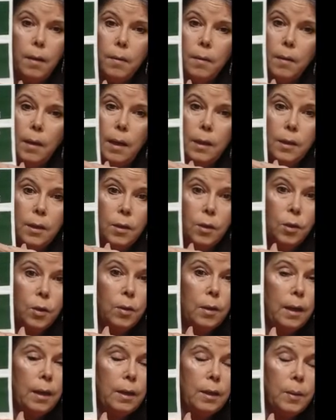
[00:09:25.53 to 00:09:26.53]

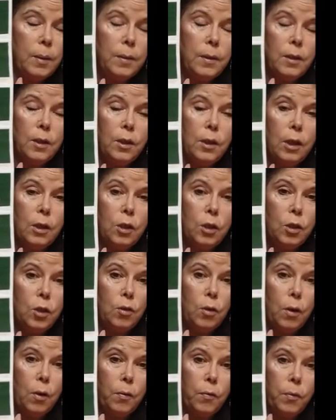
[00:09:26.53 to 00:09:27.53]
That has been such a
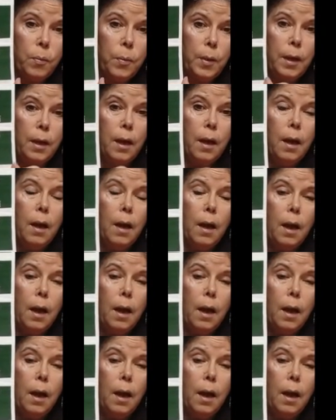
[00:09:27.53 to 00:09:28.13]
struggle for me.